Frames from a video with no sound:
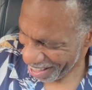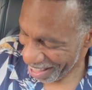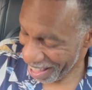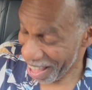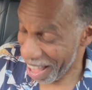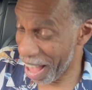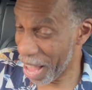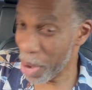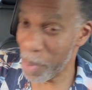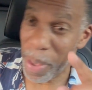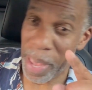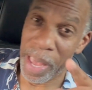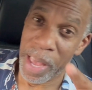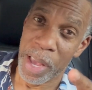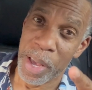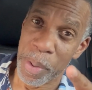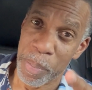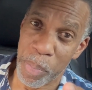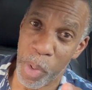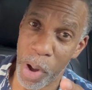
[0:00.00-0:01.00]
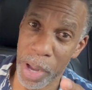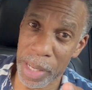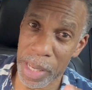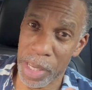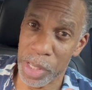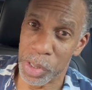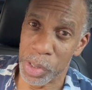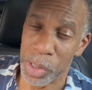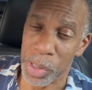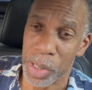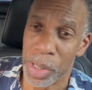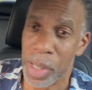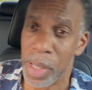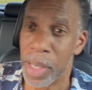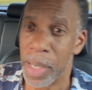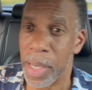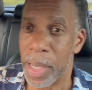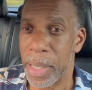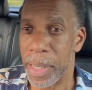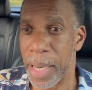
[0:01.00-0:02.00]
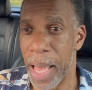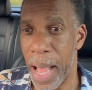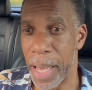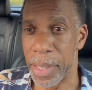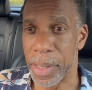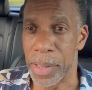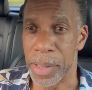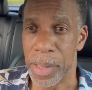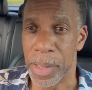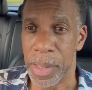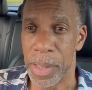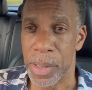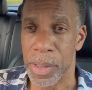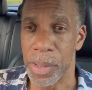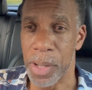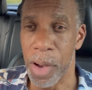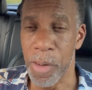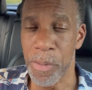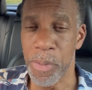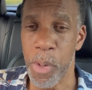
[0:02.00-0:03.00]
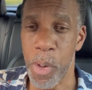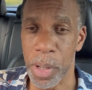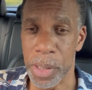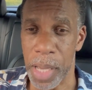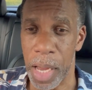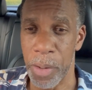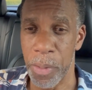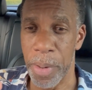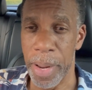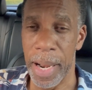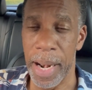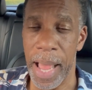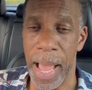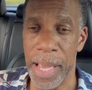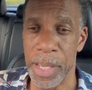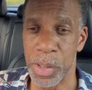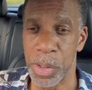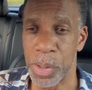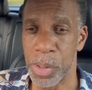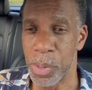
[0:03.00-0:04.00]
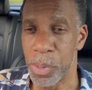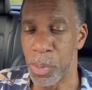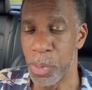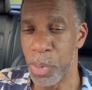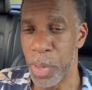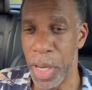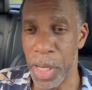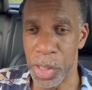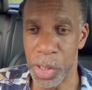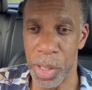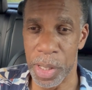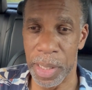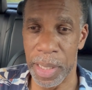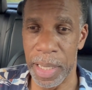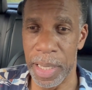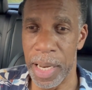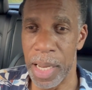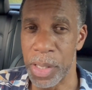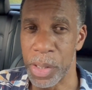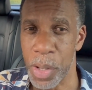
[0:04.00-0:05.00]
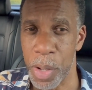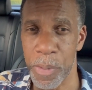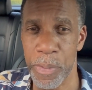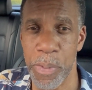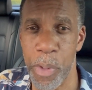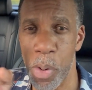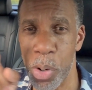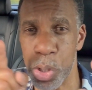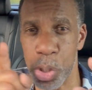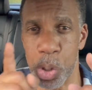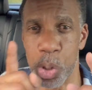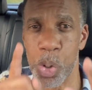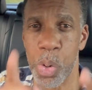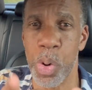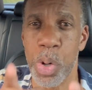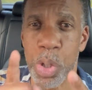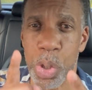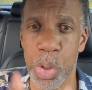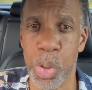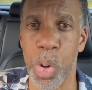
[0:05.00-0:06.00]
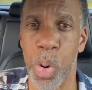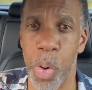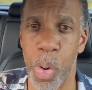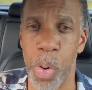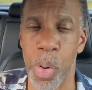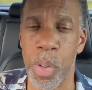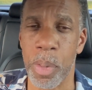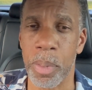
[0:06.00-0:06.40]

Anyway, point is that some folks, I realized recently that some folks don't know